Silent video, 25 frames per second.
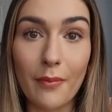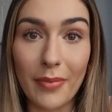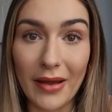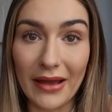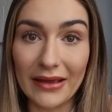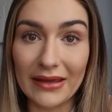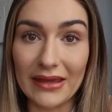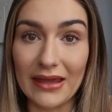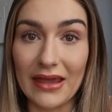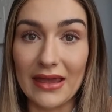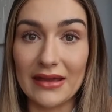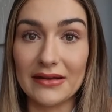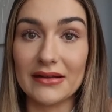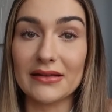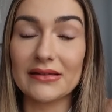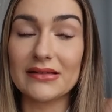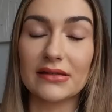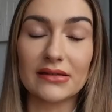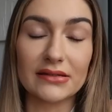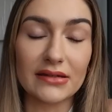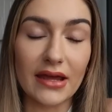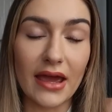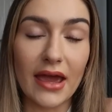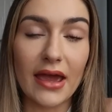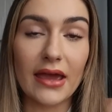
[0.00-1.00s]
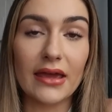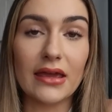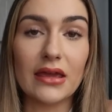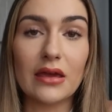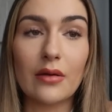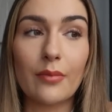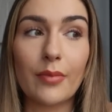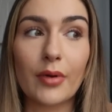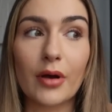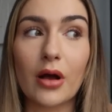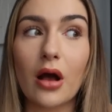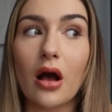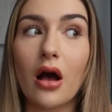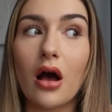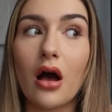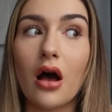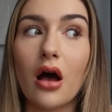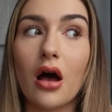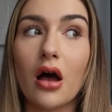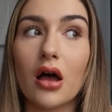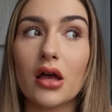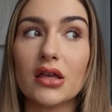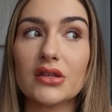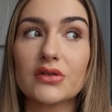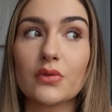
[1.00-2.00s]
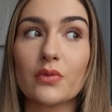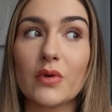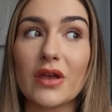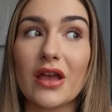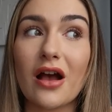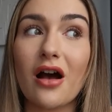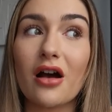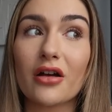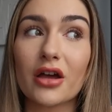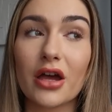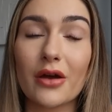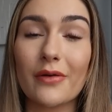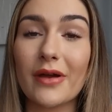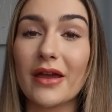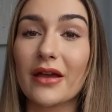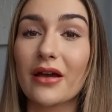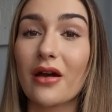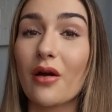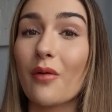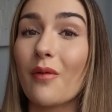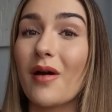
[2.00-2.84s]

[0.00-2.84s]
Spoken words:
back in today because we are going